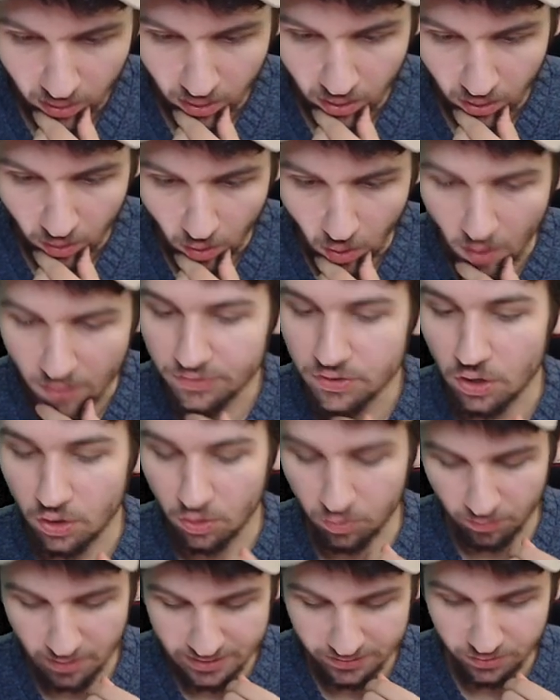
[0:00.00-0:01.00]
Oh, this is a
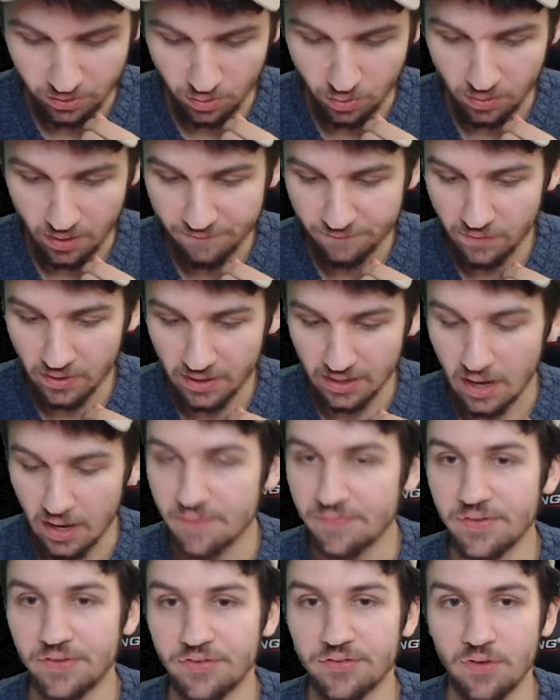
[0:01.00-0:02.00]
great tune. I freaking
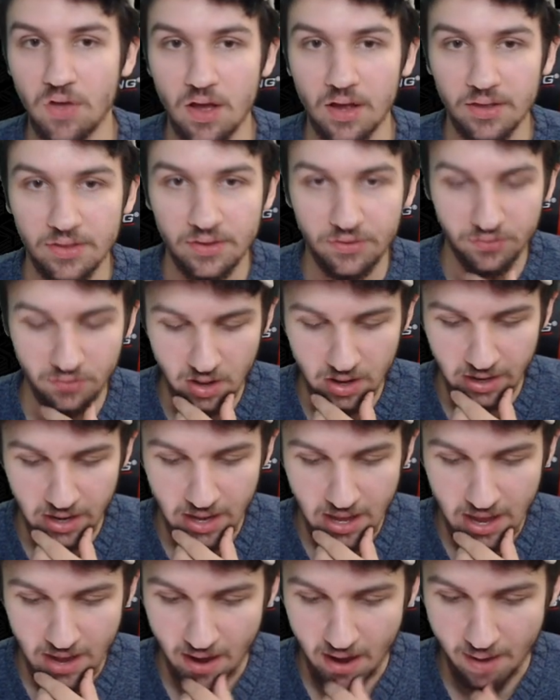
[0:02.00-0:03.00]
love this song. This song,
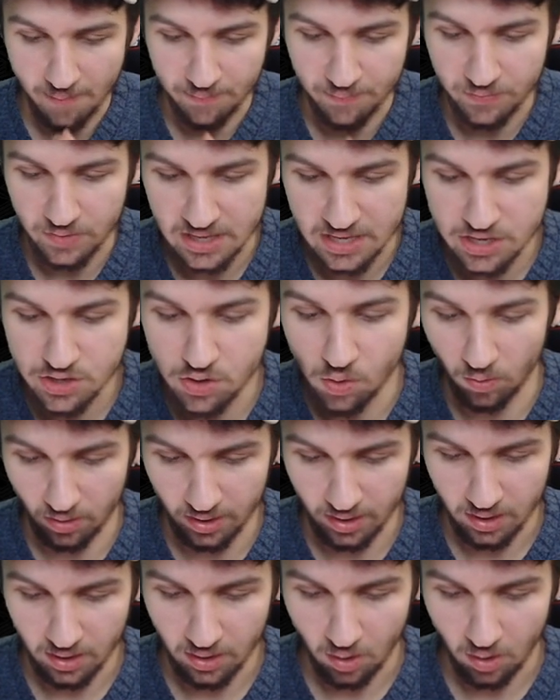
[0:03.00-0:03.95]
Igor.